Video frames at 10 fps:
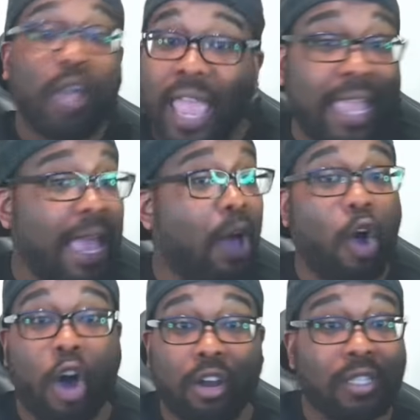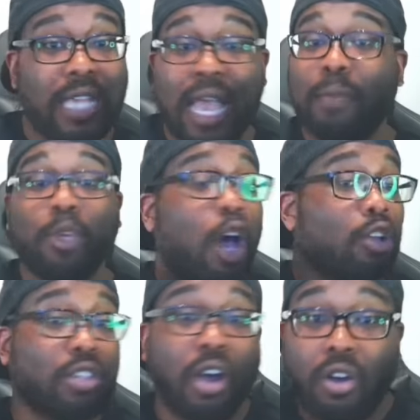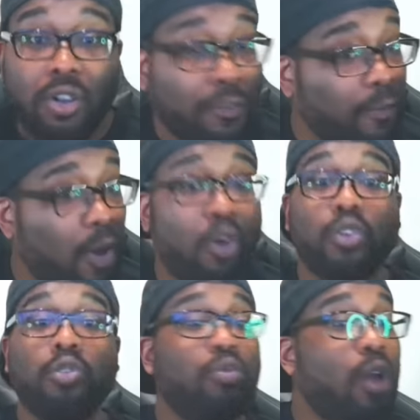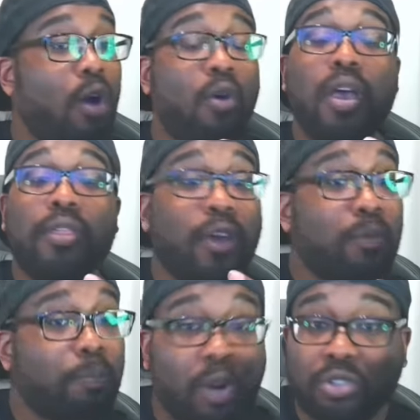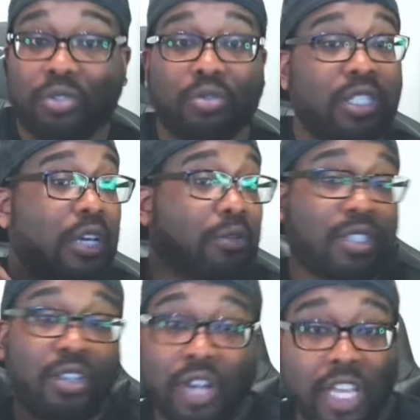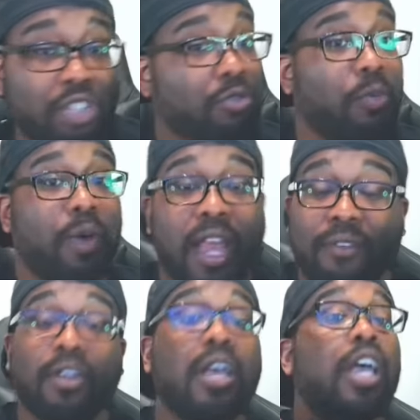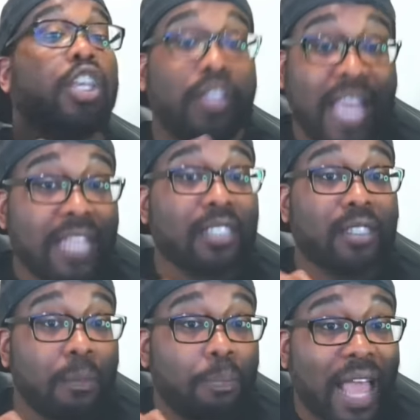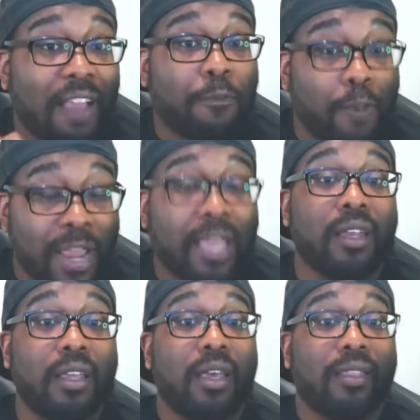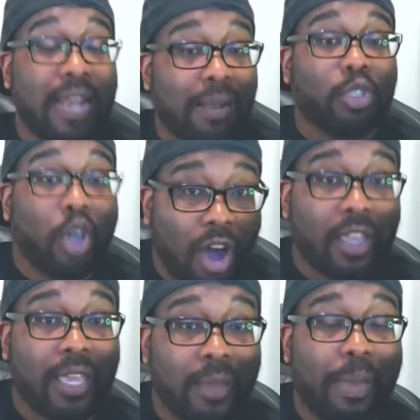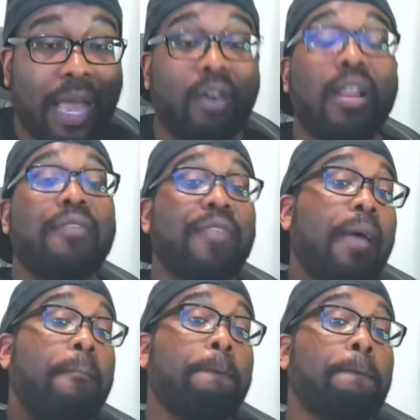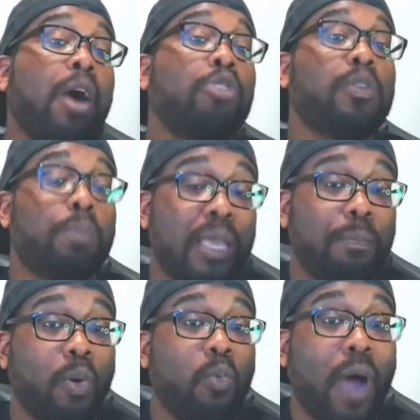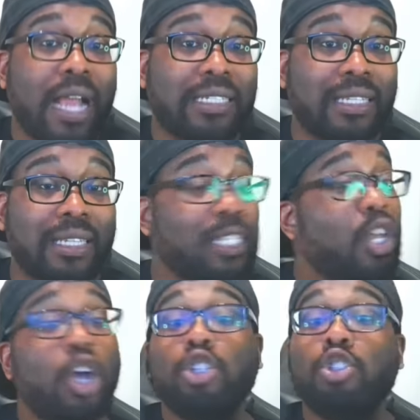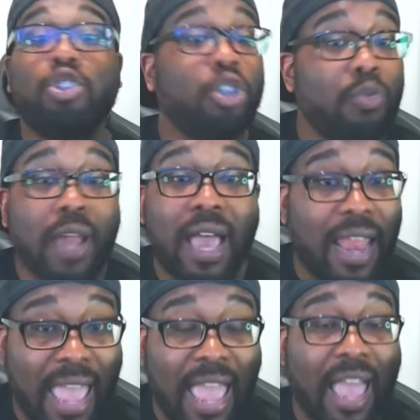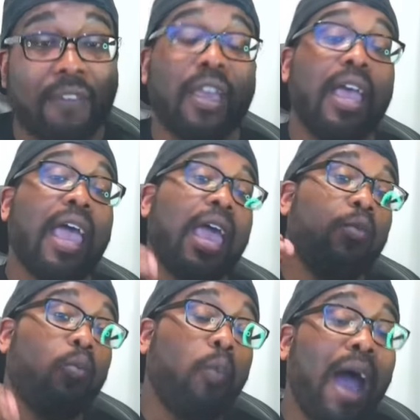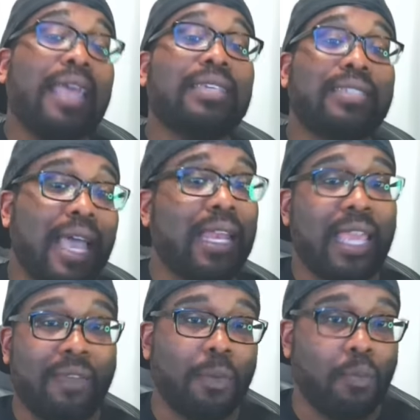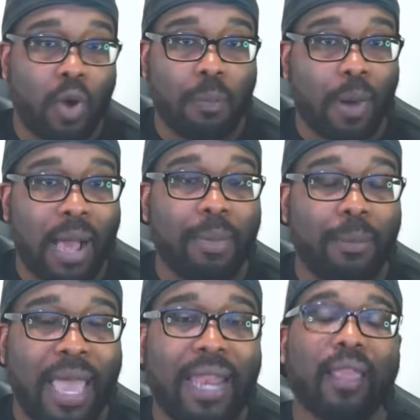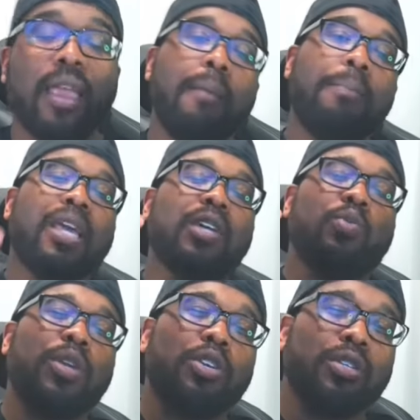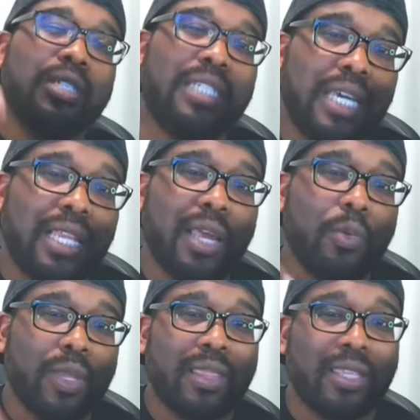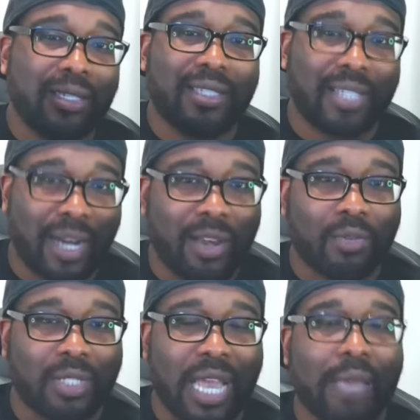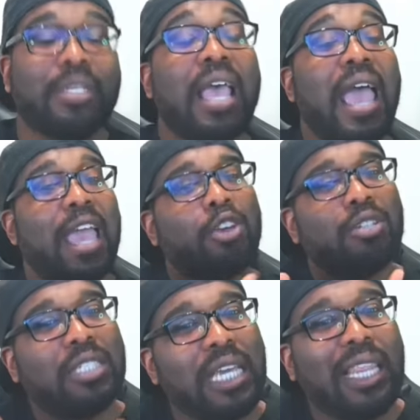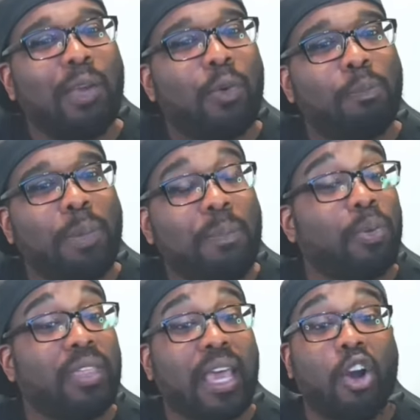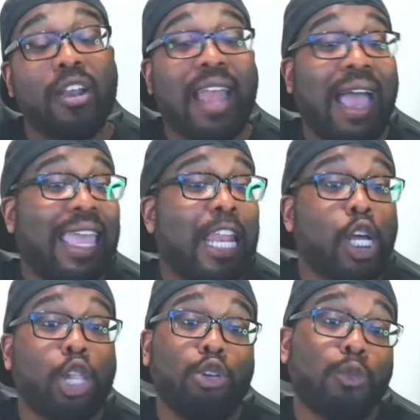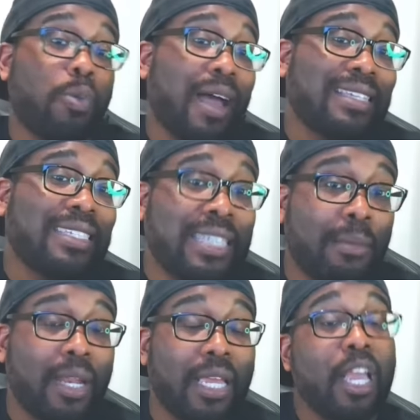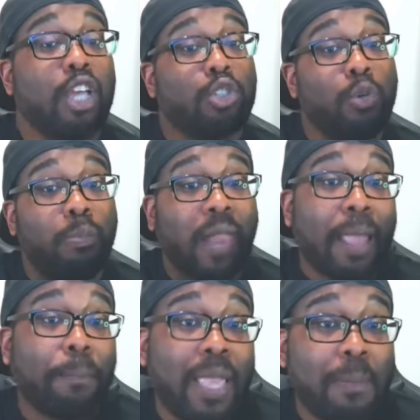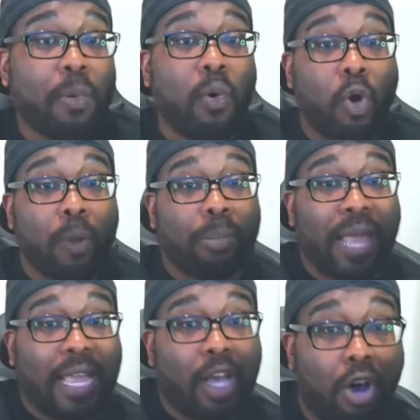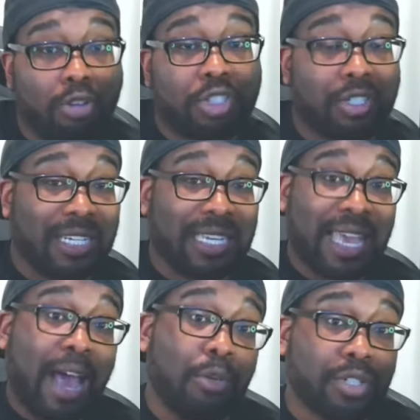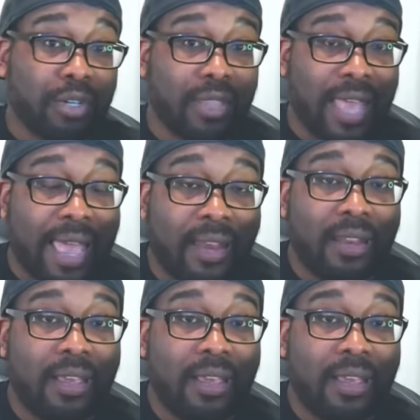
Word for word: hang out all the time. Y'all talk on the phone. You know their personal secrets, their history, whatever. That's the black friend that I'm talking about that most people watching this do not have. And why is that even more problematic? Because when you're dealing with these stereotypes and you're dealing with people that are not in a close proximity to black people or black culture to counter that,